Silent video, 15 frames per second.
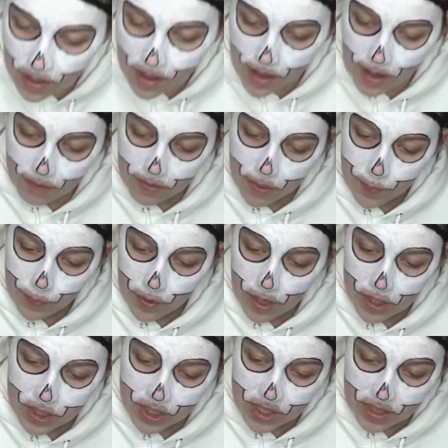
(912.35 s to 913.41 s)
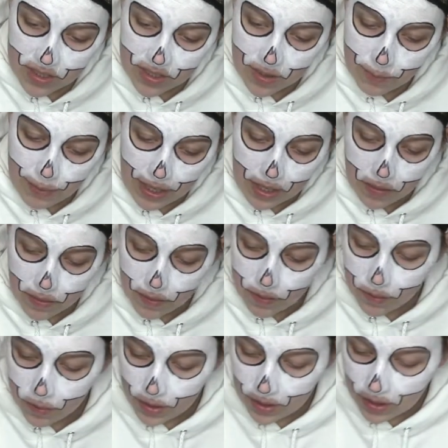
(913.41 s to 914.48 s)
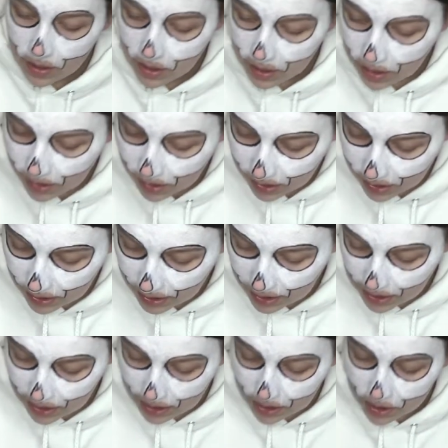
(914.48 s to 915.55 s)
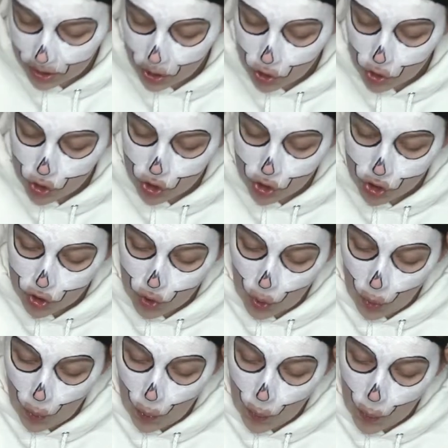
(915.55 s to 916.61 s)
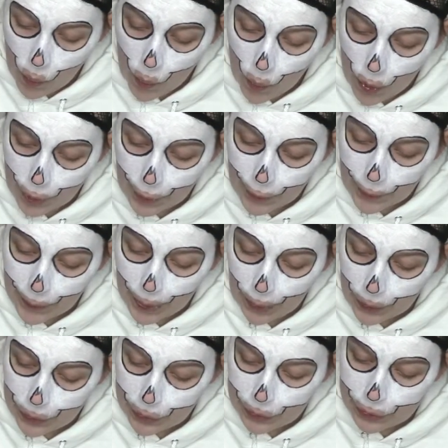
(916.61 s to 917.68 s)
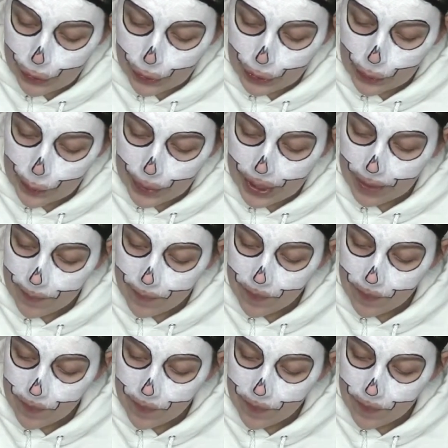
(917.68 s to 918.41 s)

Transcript: of the brush into the paint though, and swirl around just a little bit.